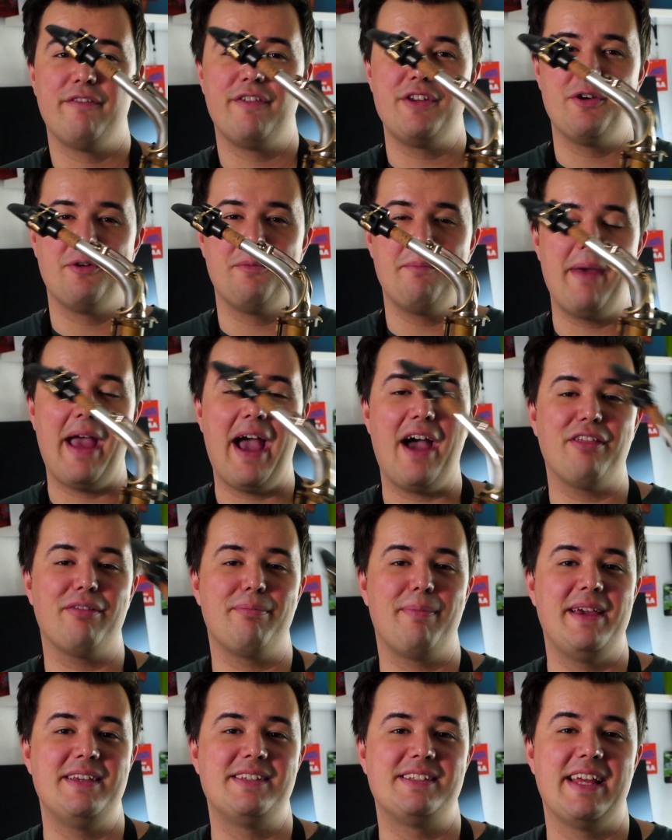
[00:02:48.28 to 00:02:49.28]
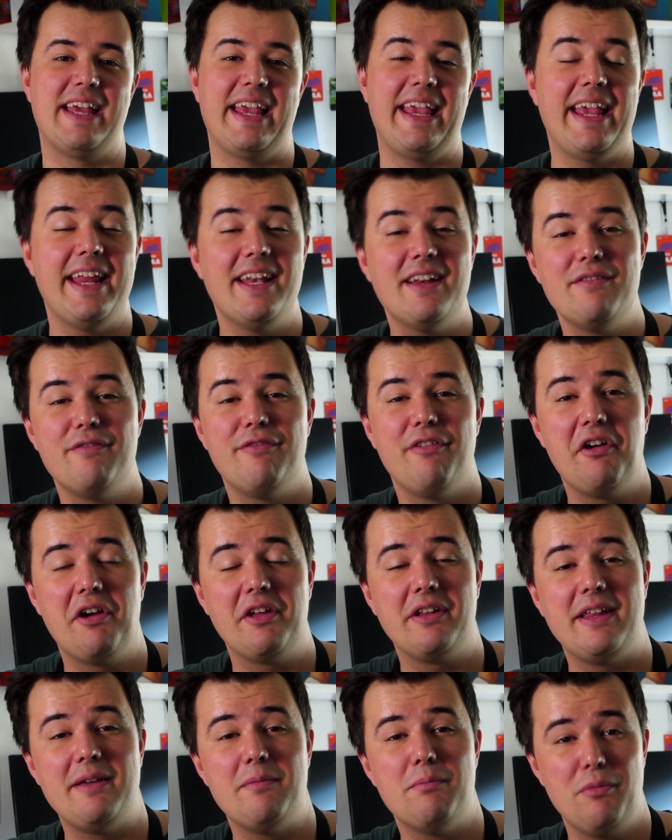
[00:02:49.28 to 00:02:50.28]
for your mouthpiece to
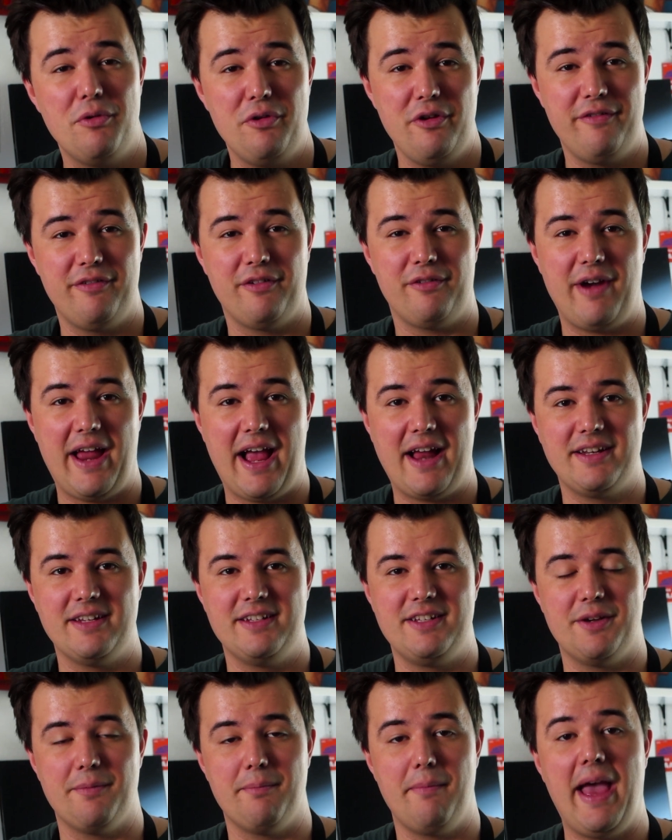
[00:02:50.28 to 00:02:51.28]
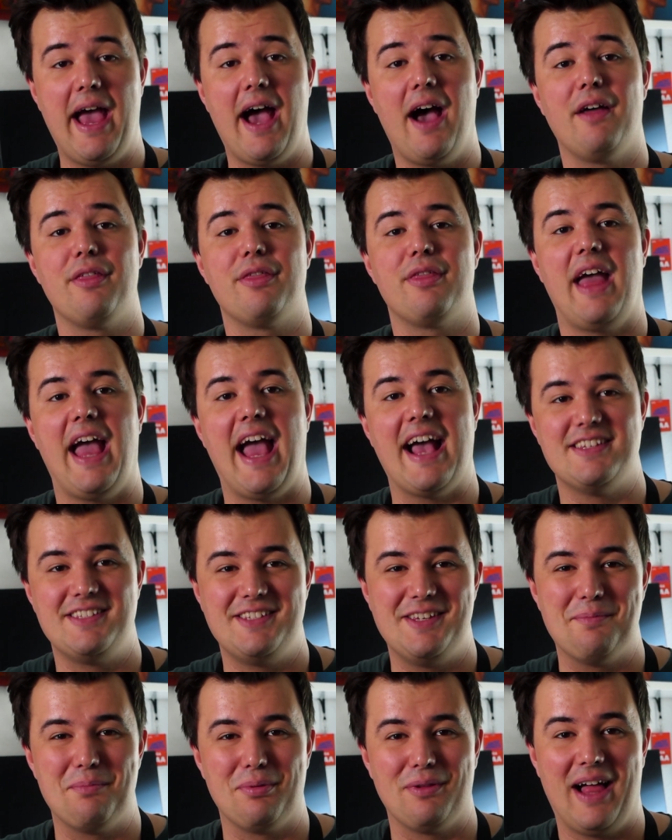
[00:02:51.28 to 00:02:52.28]
inadvertently move around in your mouth as
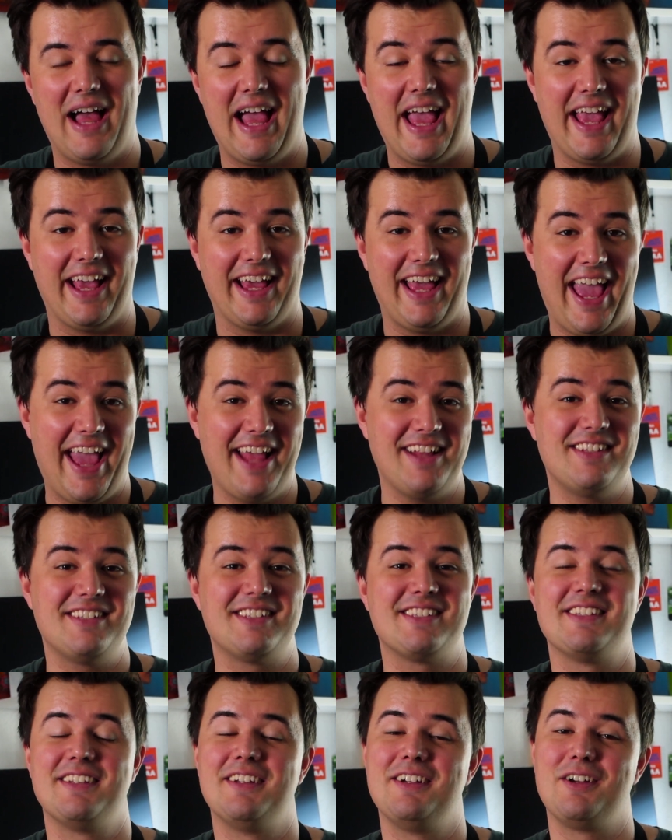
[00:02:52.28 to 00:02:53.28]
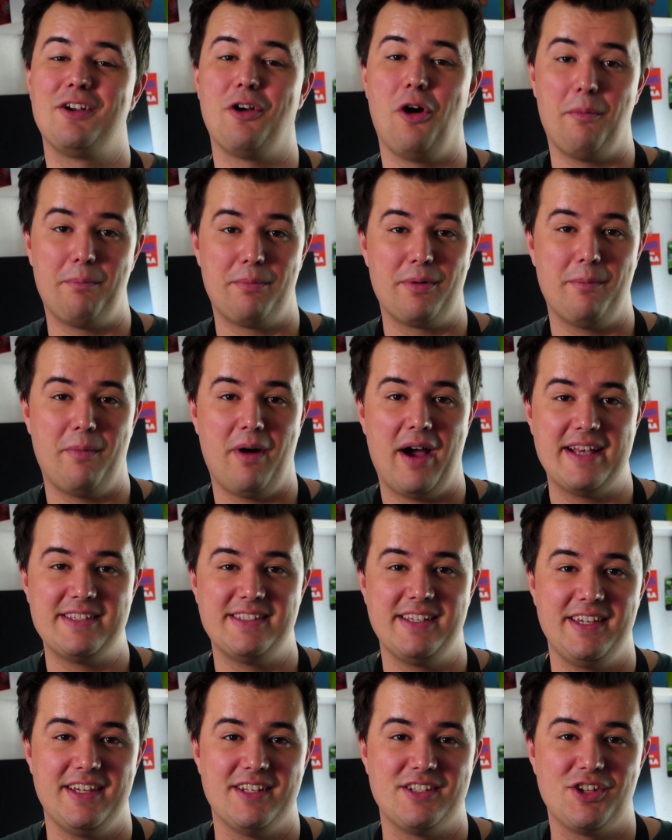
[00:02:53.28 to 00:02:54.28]
you're playing, hence
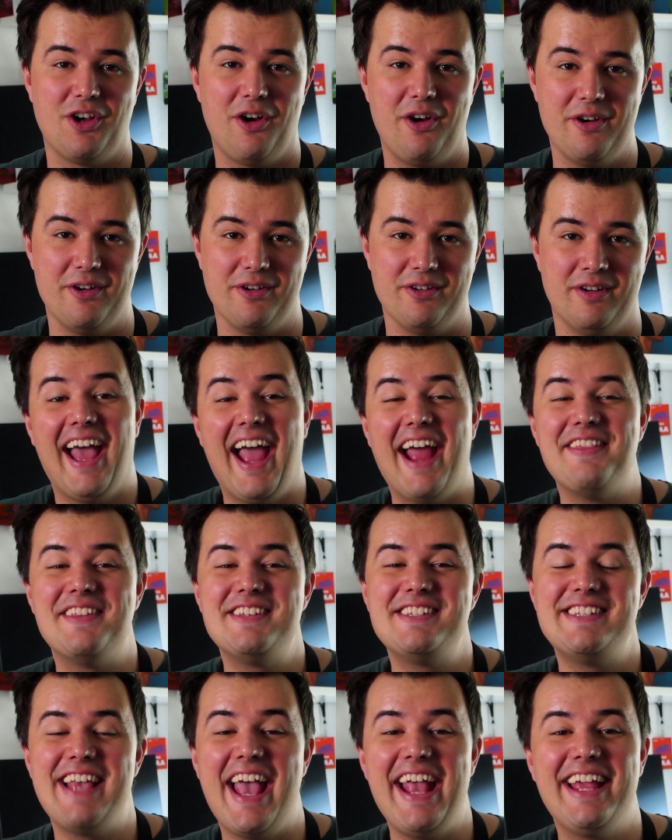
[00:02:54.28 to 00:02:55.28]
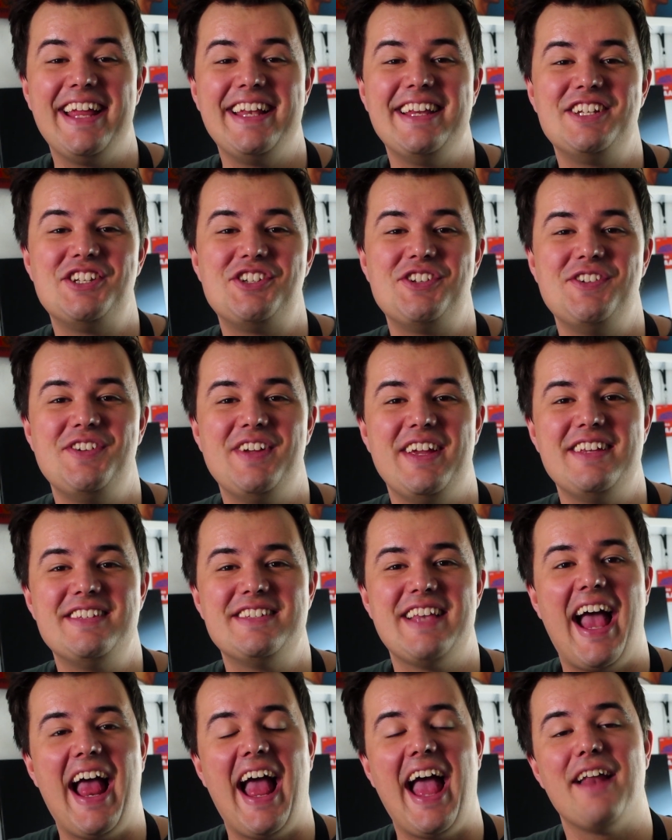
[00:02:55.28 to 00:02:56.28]
compromising your tone. And the second issue is
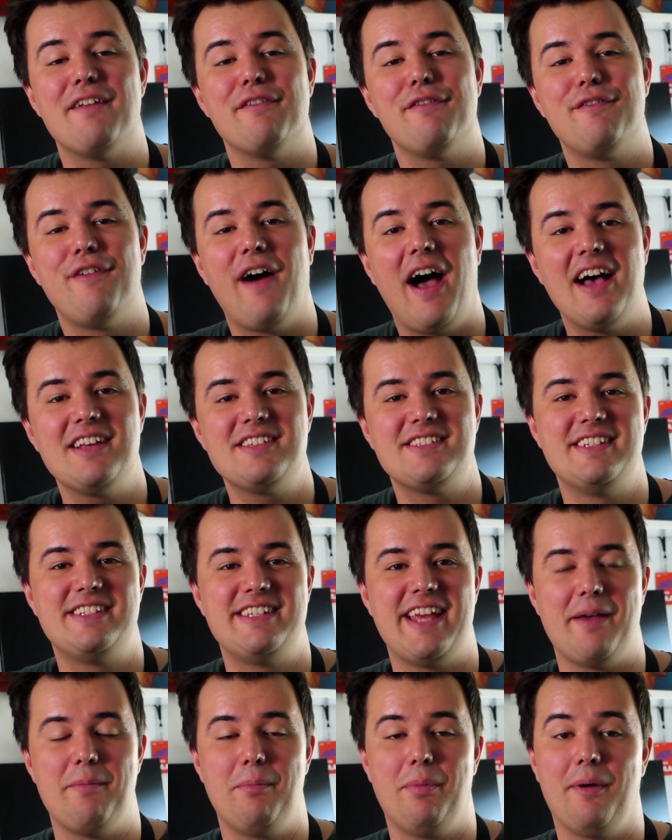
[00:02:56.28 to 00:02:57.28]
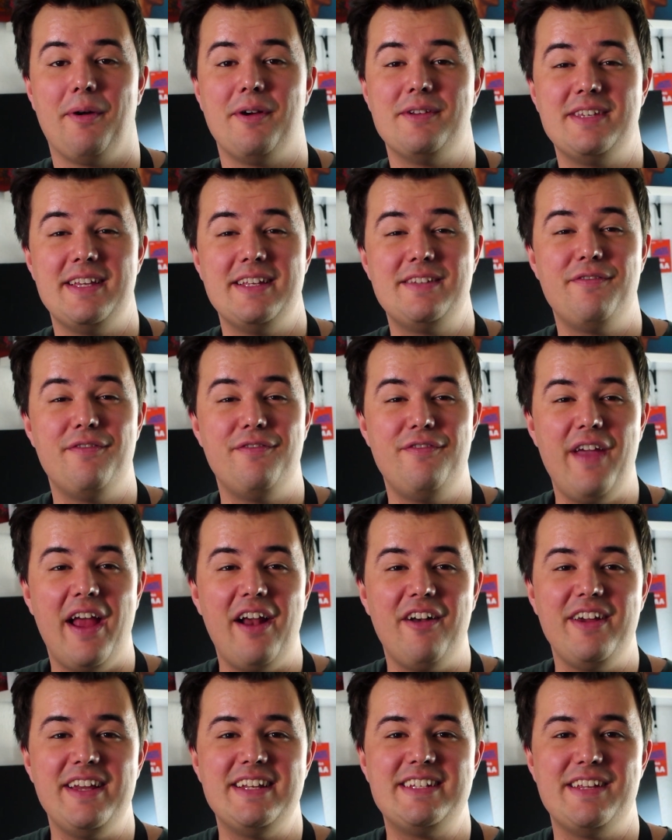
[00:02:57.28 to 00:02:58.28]
that at faster tempos, it's
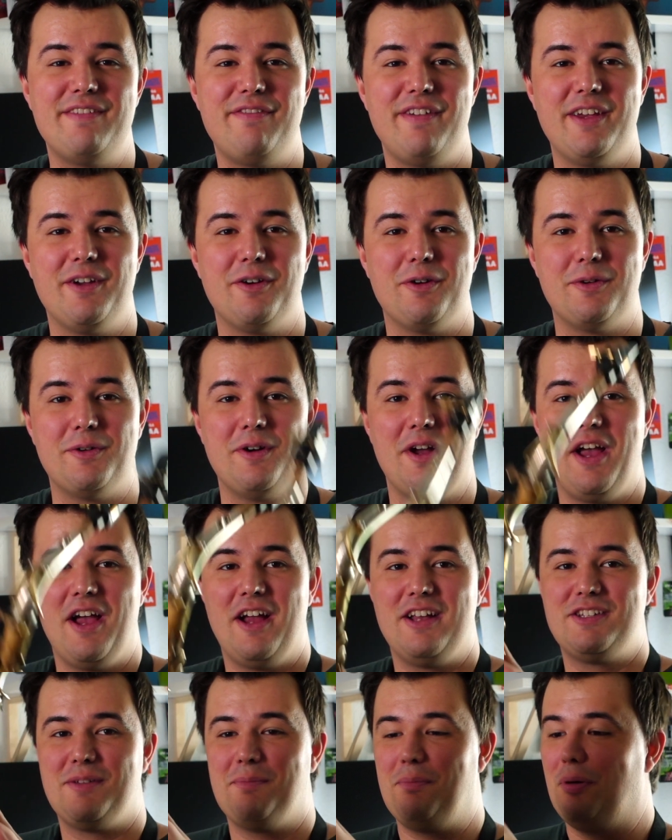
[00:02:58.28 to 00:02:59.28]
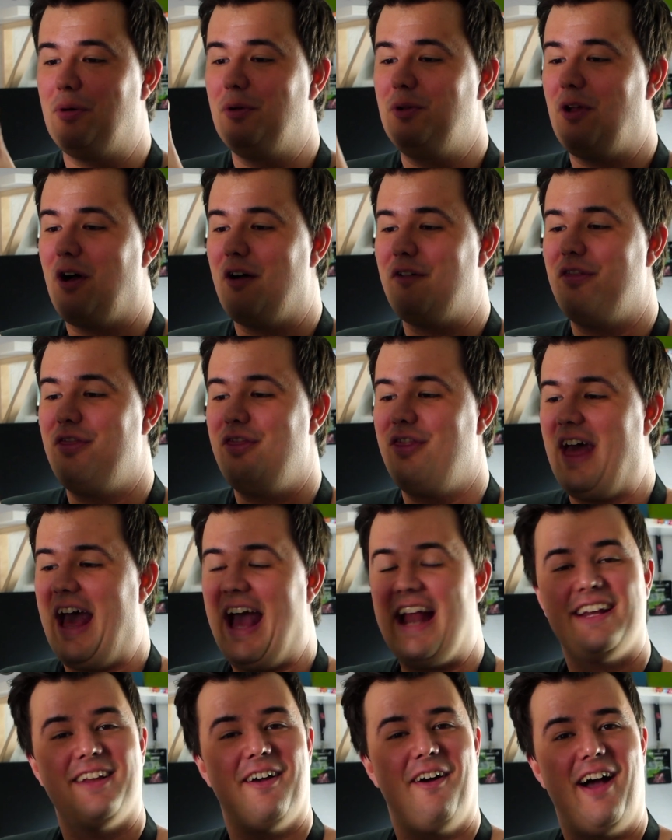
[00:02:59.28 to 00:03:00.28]
very difficult to pull off
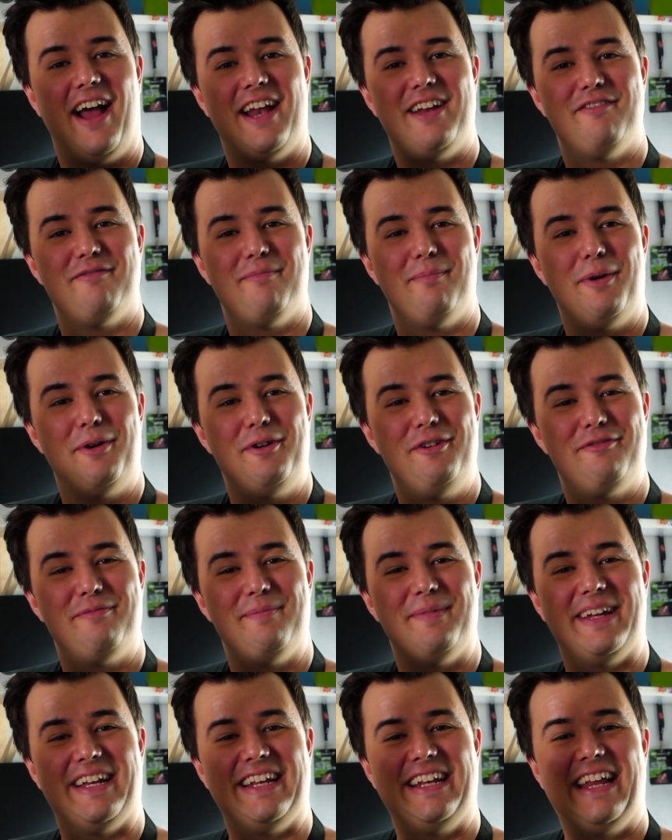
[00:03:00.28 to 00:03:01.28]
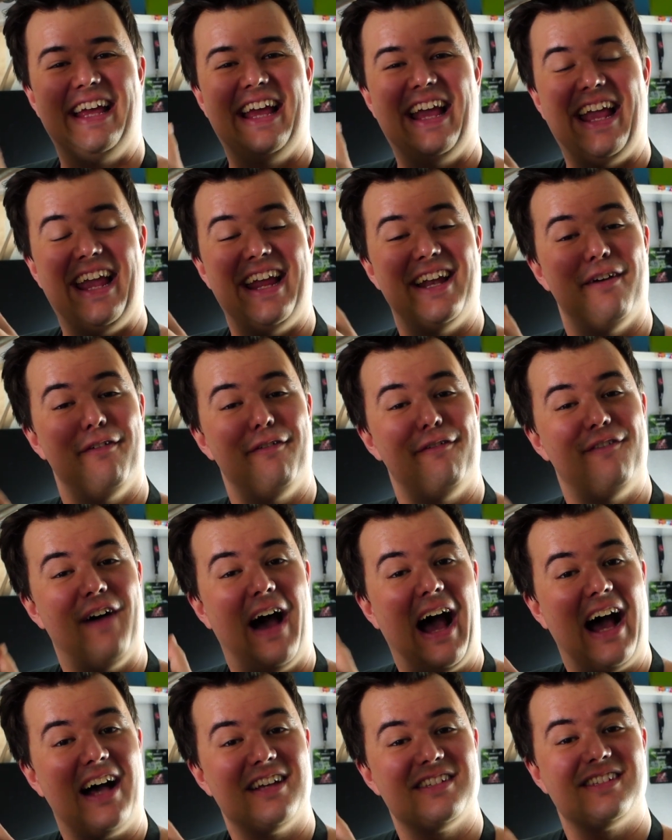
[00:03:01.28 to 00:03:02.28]
that kind of movement in a
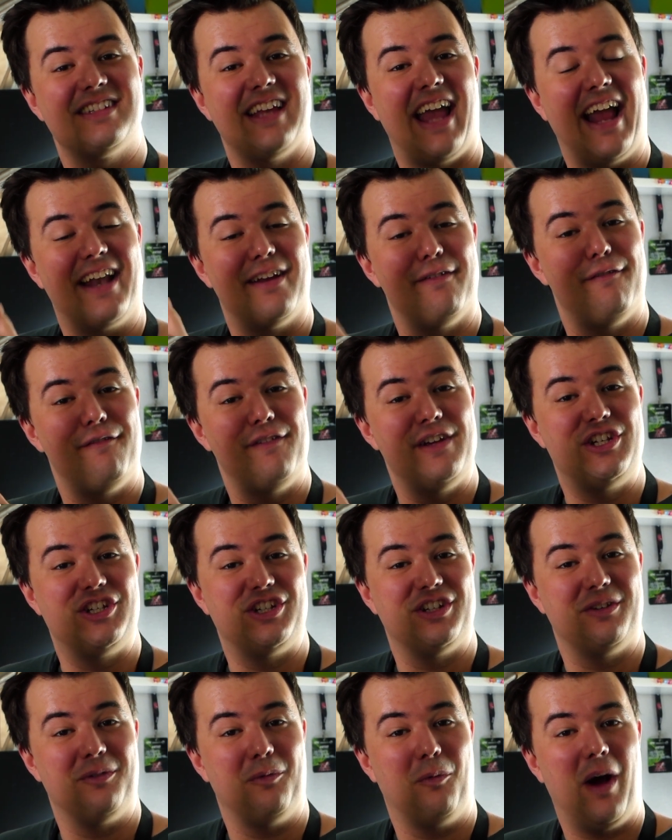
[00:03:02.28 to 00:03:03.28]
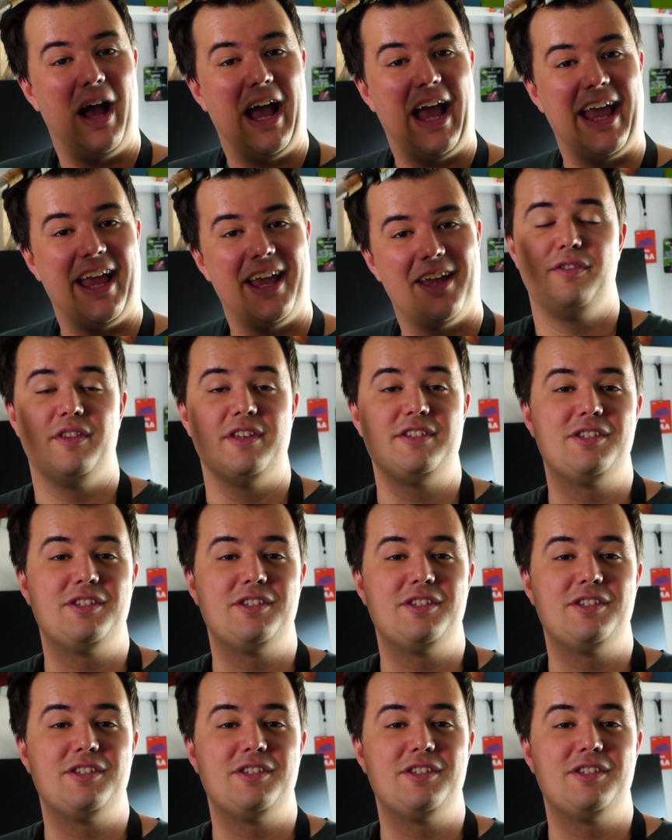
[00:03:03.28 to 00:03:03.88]
fast and efficient way. The